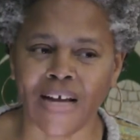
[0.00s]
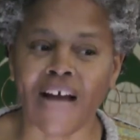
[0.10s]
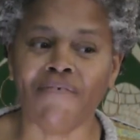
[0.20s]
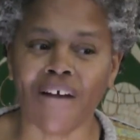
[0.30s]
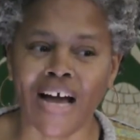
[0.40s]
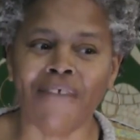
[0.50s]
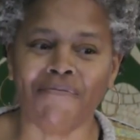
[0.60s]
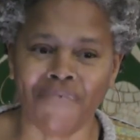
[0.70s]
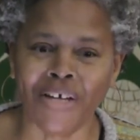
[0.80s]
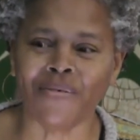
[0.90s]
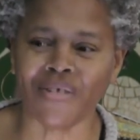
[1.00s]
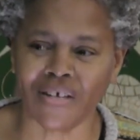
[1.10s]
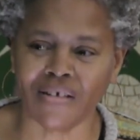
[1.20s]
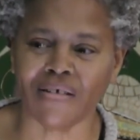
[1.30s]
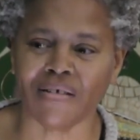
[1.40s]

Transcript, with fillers: I, I felt it.